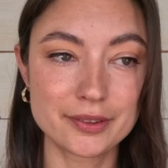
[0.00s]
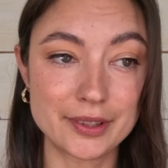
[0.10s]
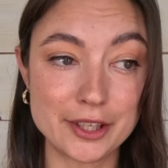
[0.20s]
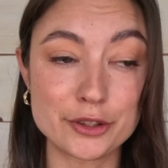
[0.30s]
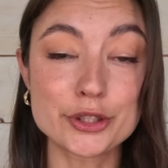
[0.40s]

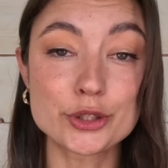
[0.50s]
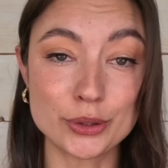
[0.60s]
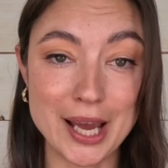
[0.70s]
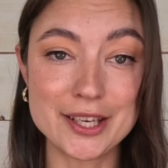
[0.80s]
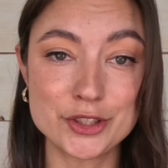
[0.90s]
then your
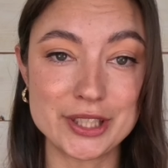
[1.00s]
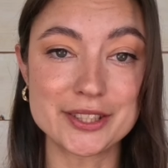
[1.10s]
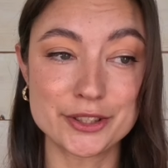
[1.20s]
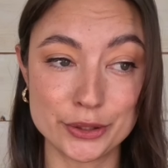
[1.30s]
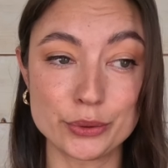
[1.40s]
strategy
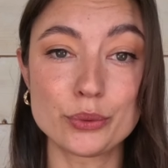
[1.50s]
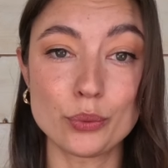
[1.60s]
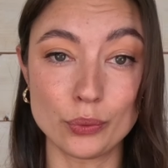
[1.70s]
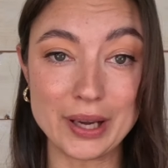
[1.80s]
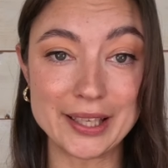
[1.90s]
is to
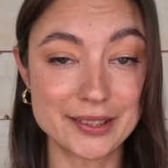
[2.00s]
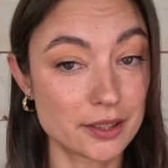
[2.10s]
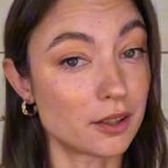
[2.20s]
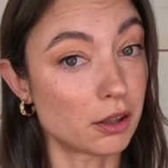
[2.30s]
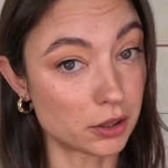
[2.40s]
wait
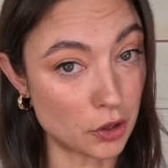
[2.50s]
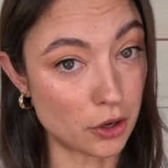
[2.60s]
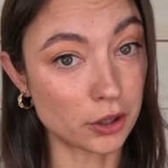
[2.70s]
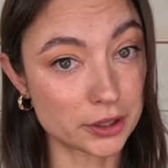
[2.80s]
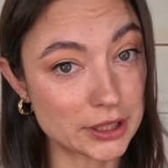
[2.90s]
a
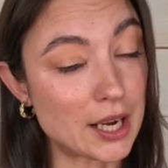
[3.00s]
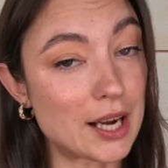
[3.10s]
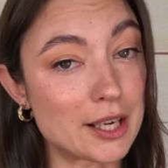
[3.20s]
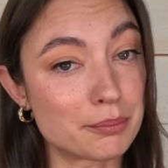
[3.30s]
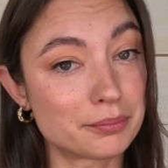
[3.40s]
long
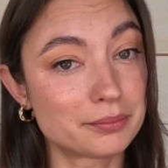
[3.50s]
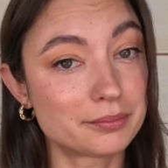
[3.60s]
time,